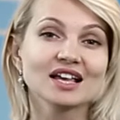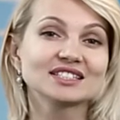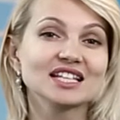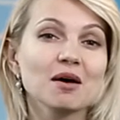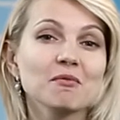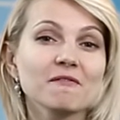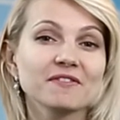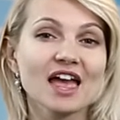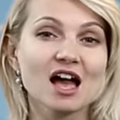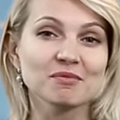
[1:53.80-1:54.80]
Some
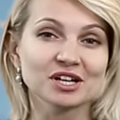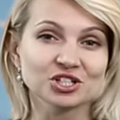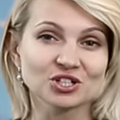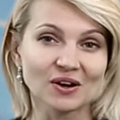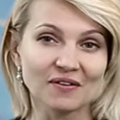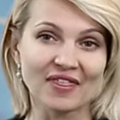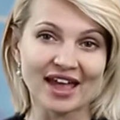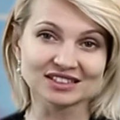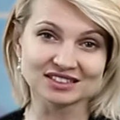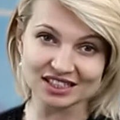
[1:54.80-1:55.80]
of them are sure
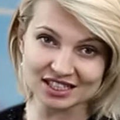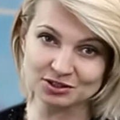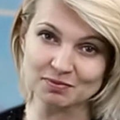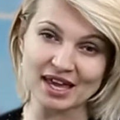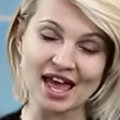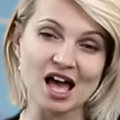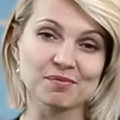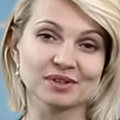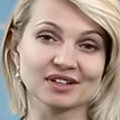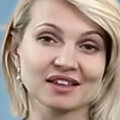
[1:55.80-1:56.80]
that it may
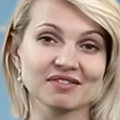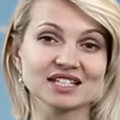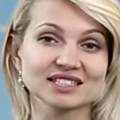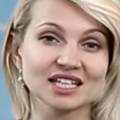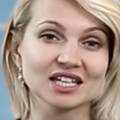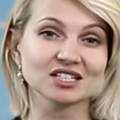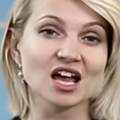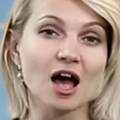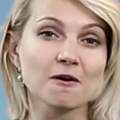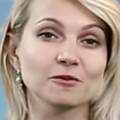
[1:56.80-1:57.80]
happen in the second
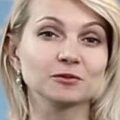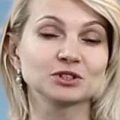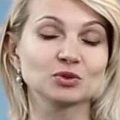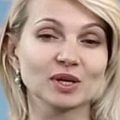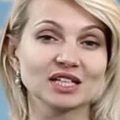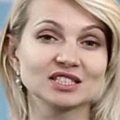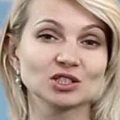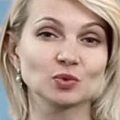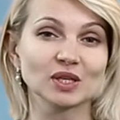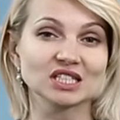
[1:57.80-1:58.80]
half of
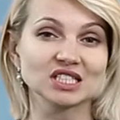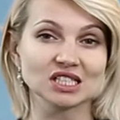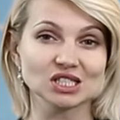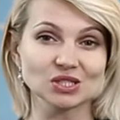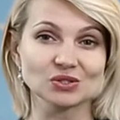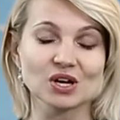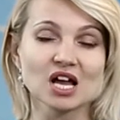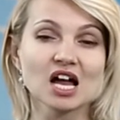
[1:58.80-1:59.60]
2022.